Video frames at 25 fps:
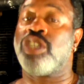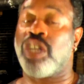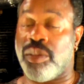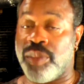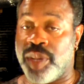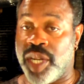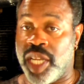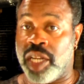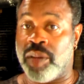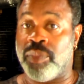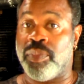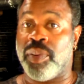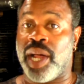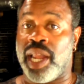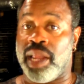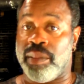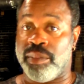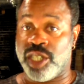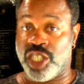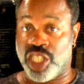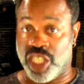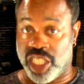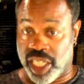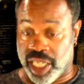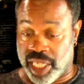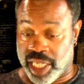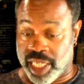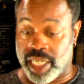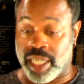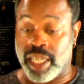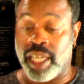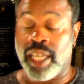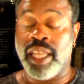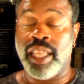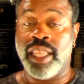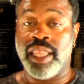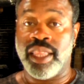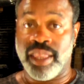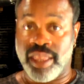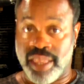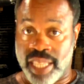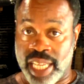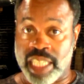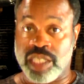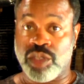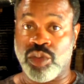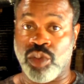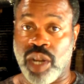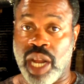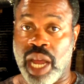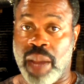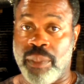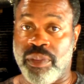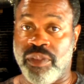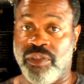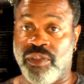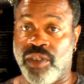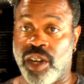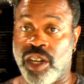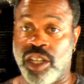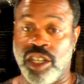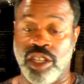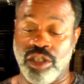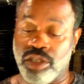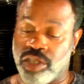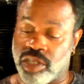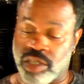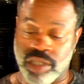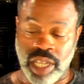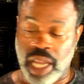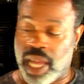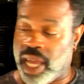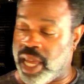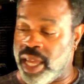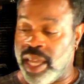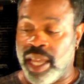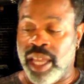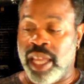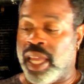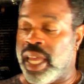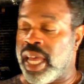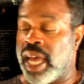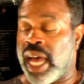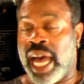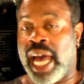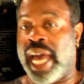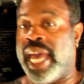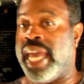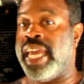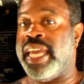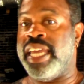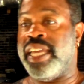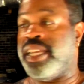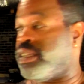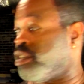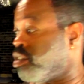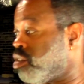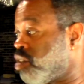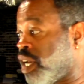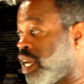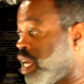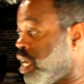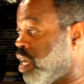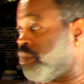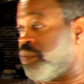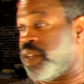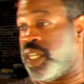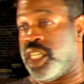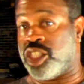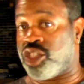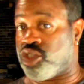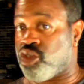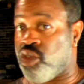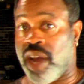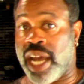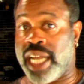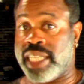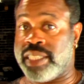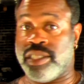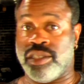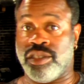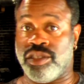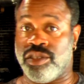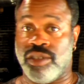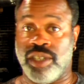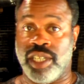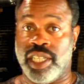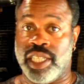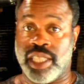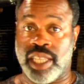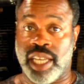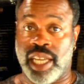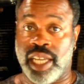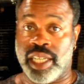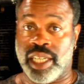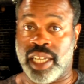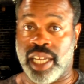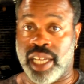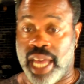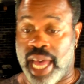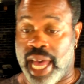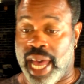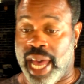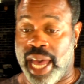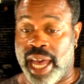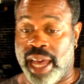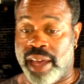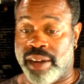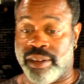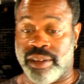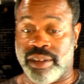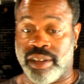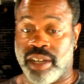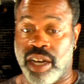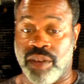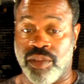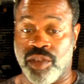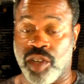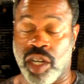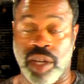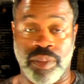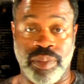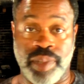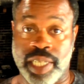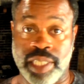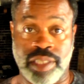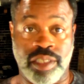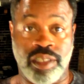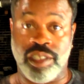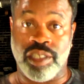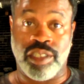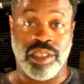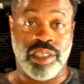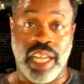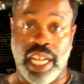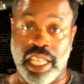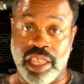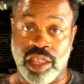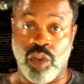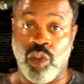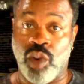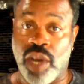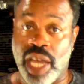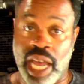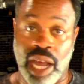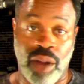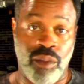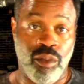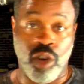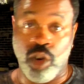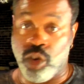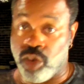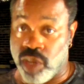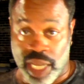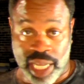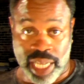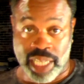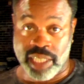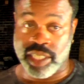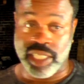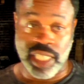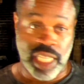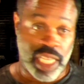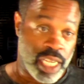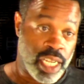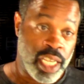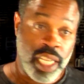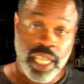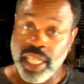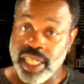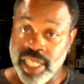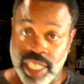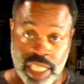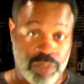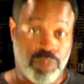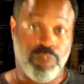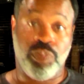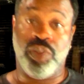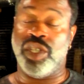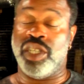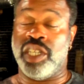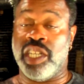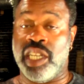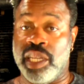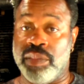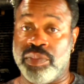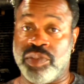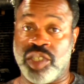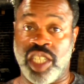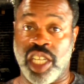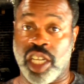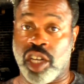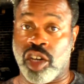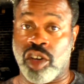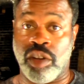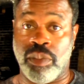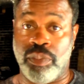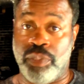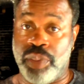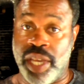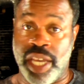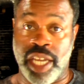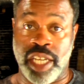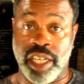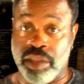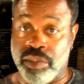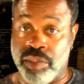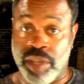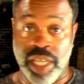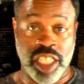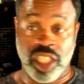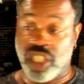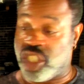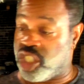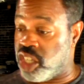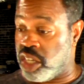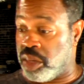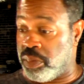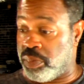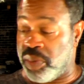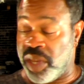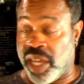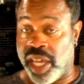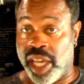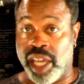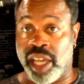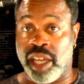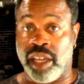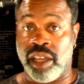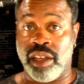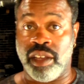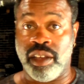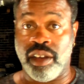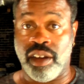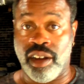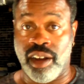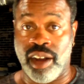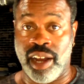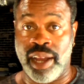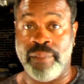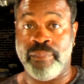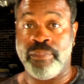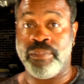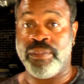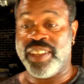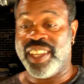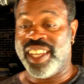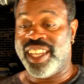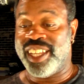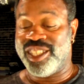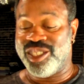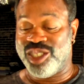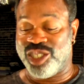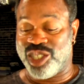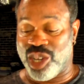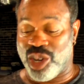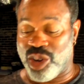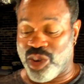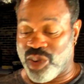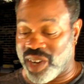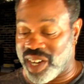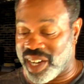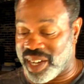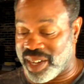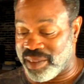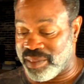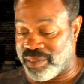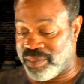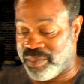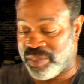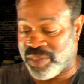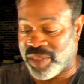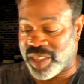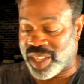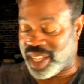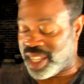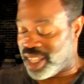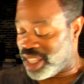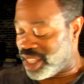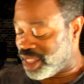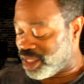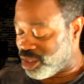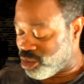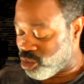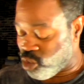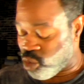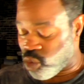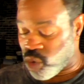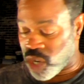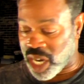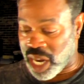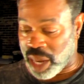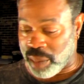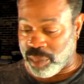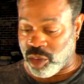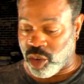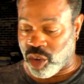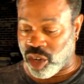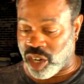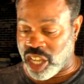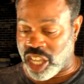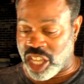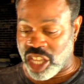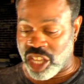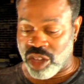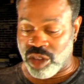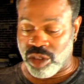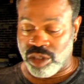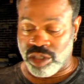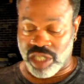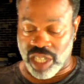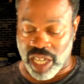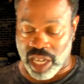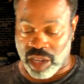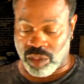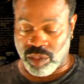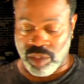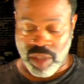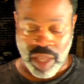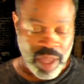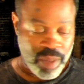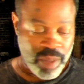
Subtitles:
Terminator polymer sealant. That's what I prefer to use, because I ain't gonna have any scratches or anything to hide or cover up. That's just not the way I roll. Like I said, that's putting lipstick on a pig to me. It's still a pig. All right. So what I'm going to use now,